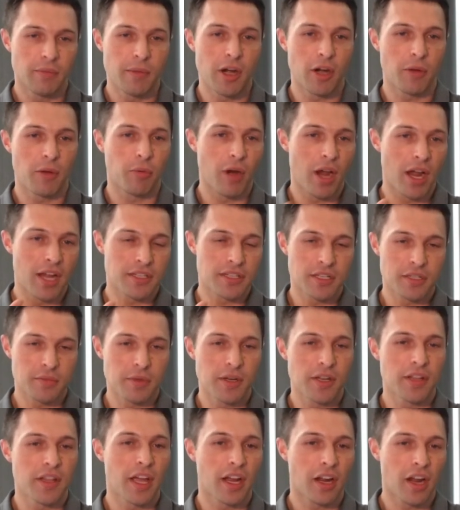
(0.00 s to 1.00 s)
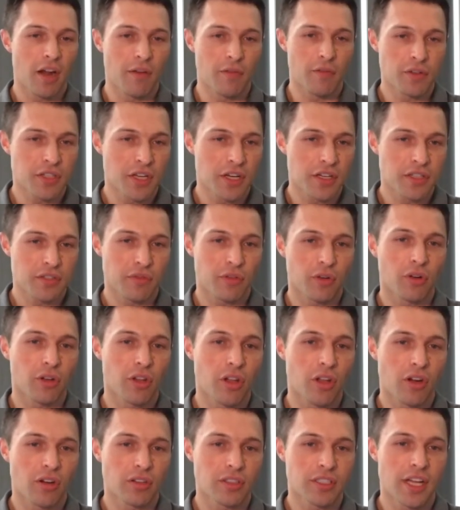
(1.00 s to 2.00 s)
Ameriprise has been in that conversation for
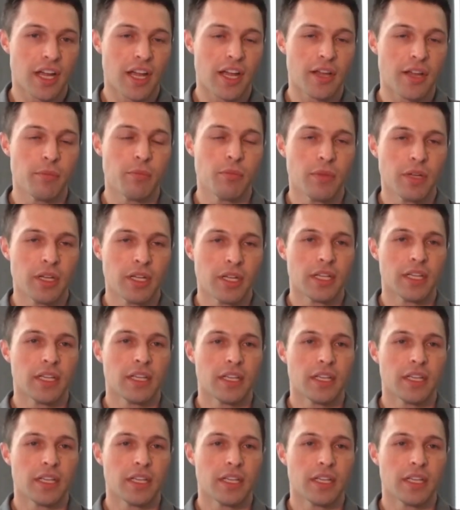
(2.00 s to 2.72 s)
a long time.